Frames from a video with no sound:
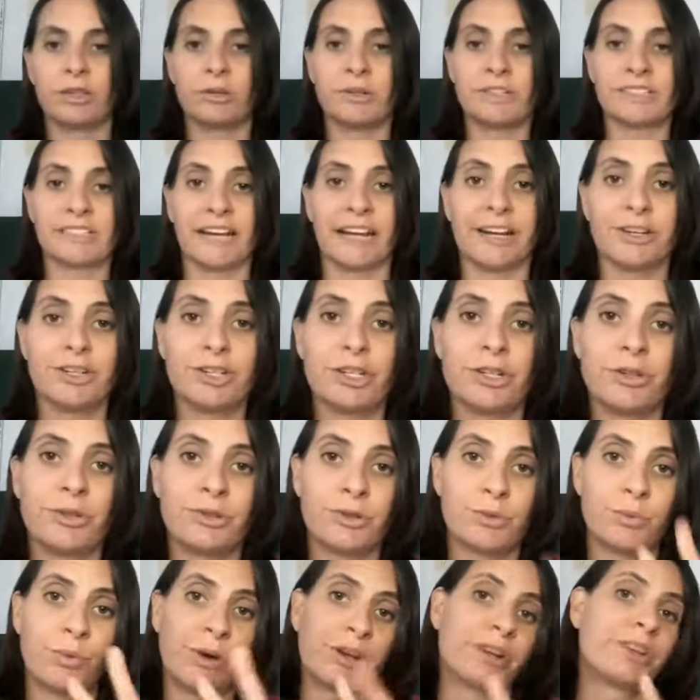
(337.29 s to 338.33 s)
is I
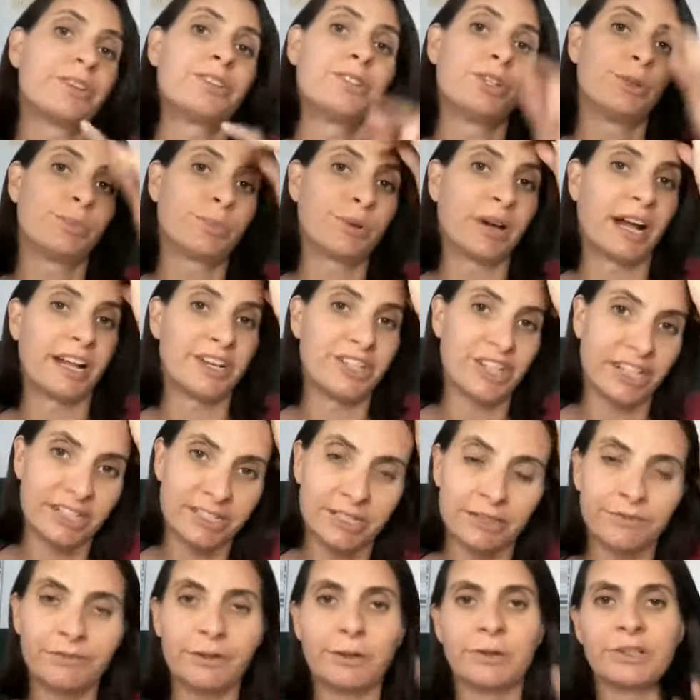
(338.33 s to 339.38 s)
choose 1 or 2 projects
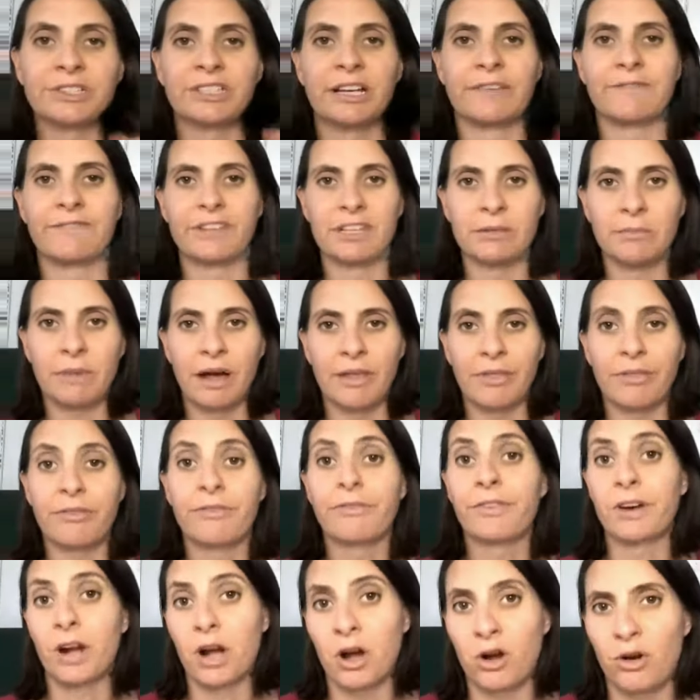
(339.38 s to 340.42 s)
to focus on for the month
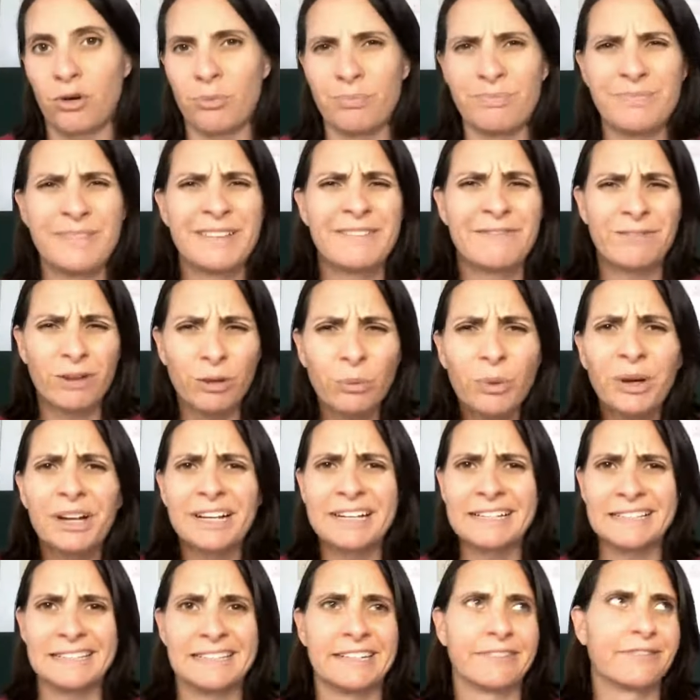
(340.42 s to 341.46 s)
for home. For work,
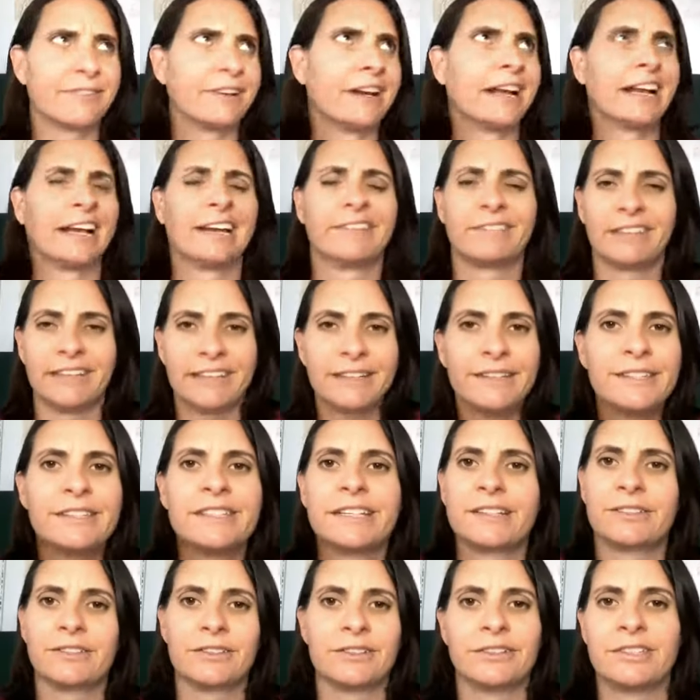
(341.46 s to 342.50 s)
it's different. I have like
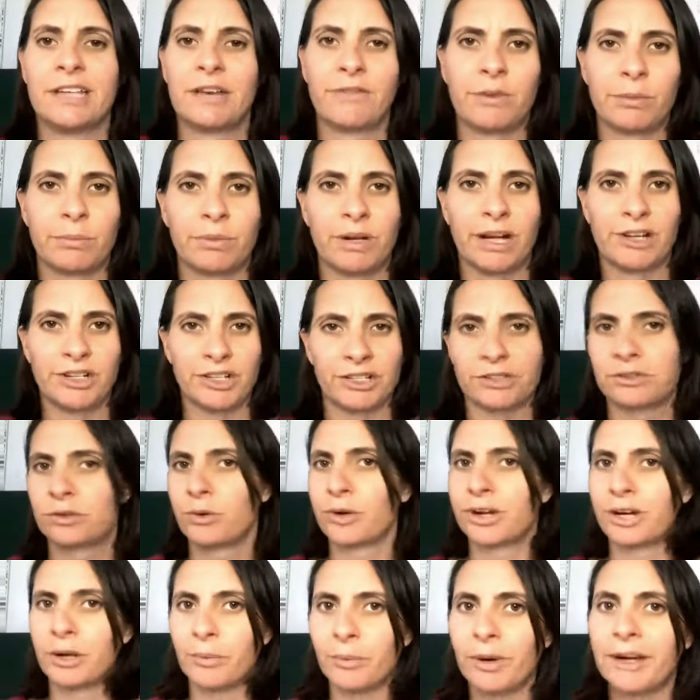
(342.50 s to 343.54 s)
6 or 7 projects
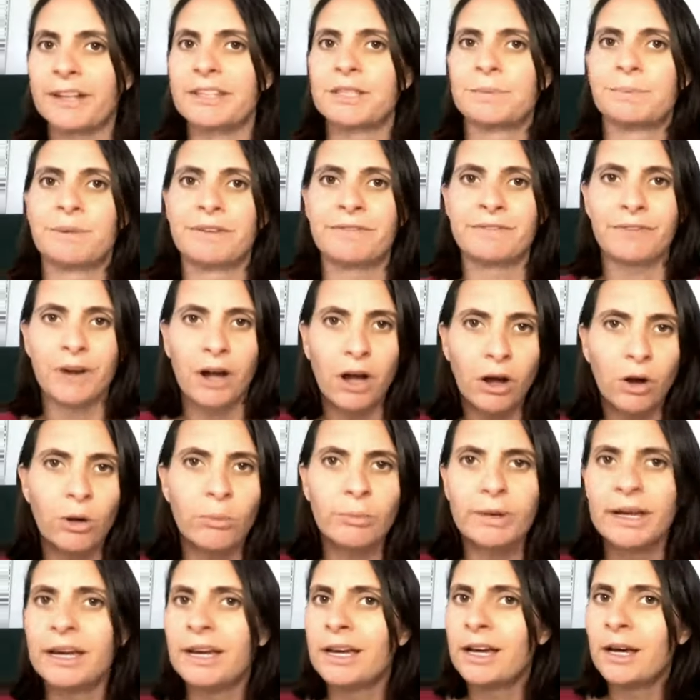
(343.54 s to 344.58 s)
going at once. But for
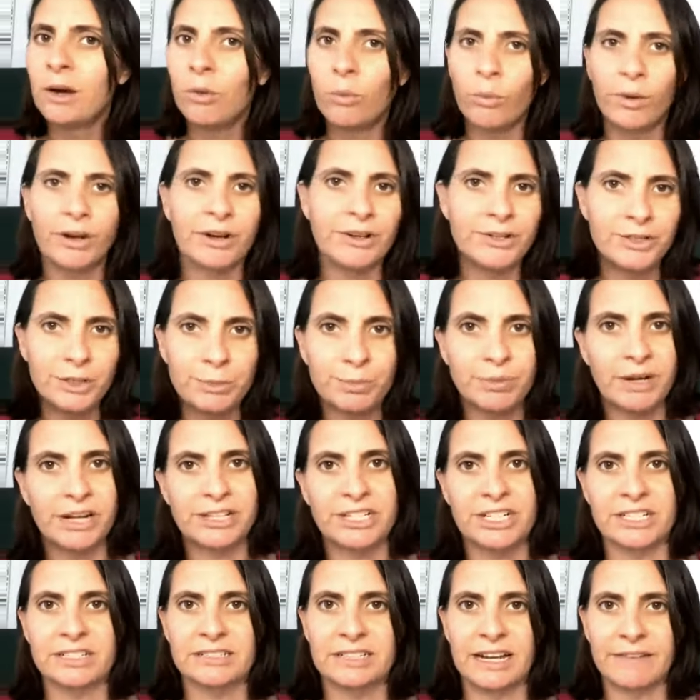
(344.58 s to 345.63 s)
home, 1 or 2
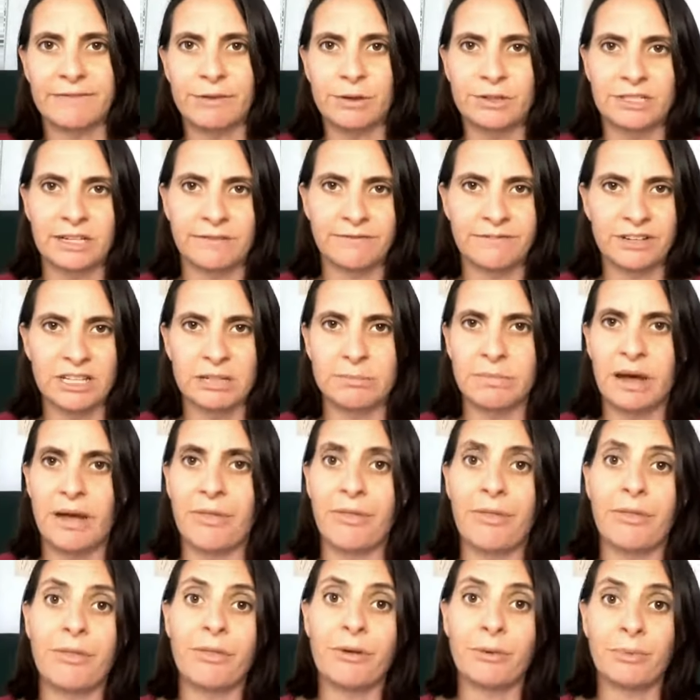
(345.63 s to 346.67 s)
projects that I focus on for the
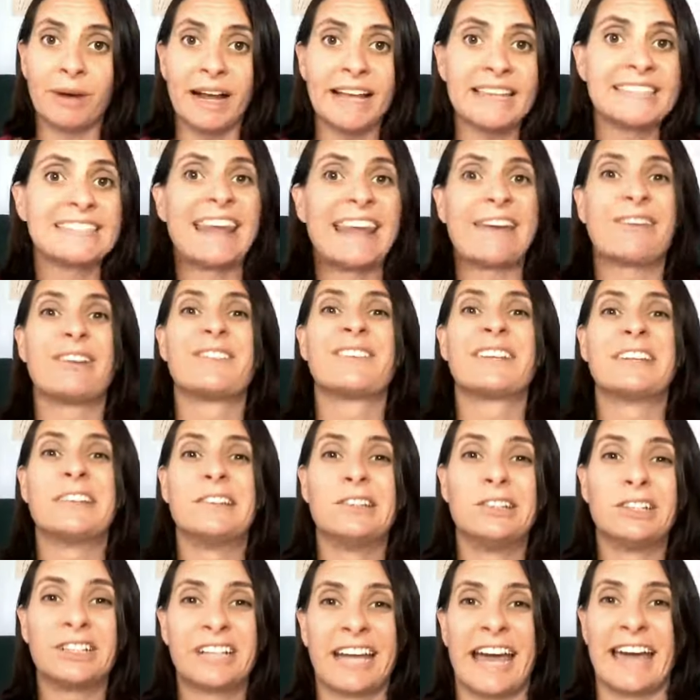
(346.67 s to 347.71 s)
month. The rest, I don't even
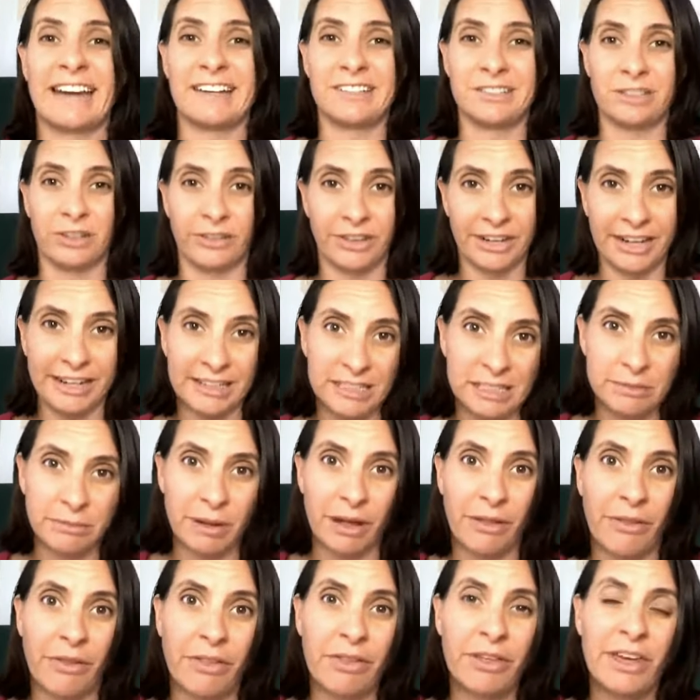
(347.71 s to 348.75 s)
look at until the next
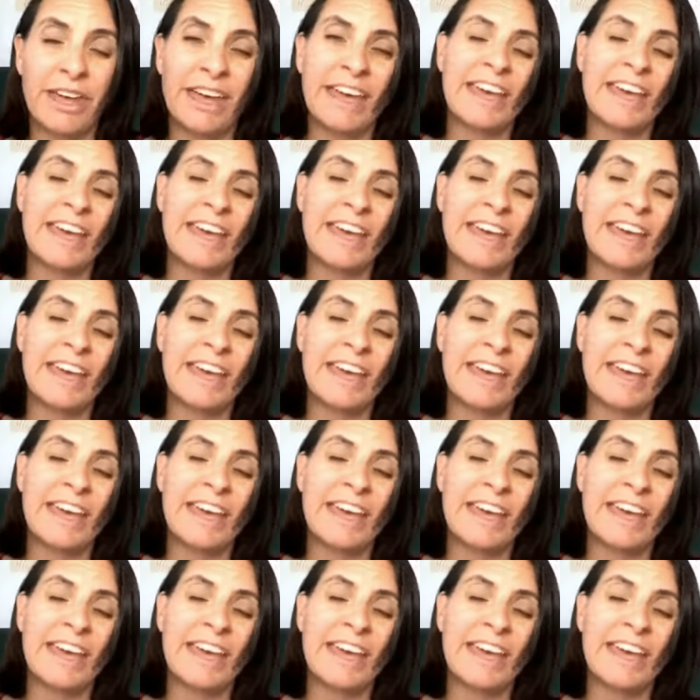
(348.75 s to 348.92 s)
month.